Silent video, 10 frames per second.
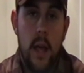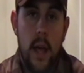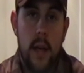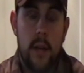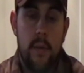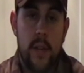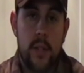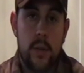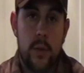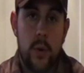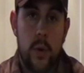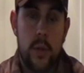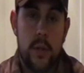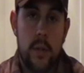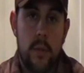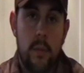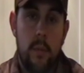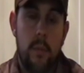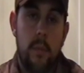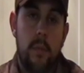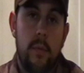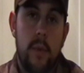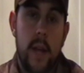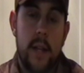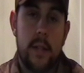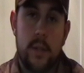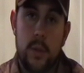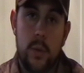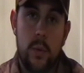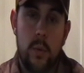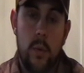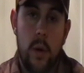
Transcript: and conventional doors next to